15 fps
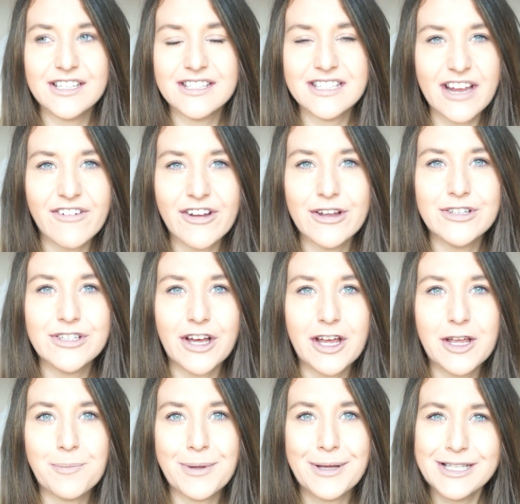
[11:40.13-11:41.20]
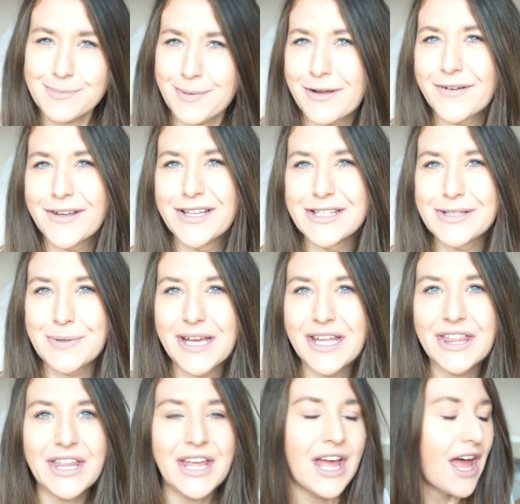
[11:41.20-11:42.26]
stereotype experience with